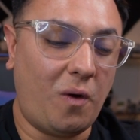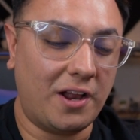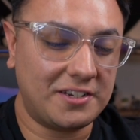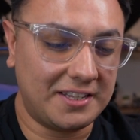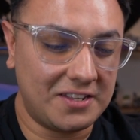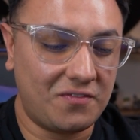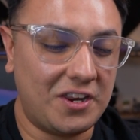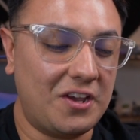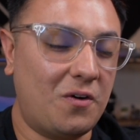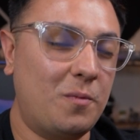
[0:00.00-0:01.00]
watching this
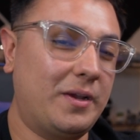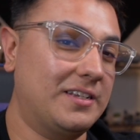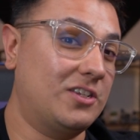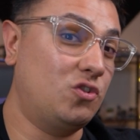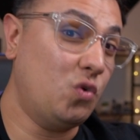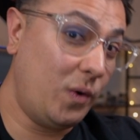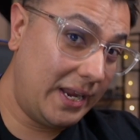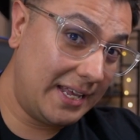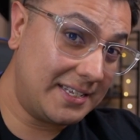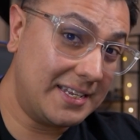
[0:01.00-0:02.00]
video. Hope you guys
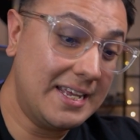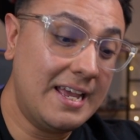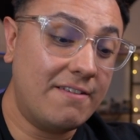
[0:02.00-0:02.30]
enjoyed it.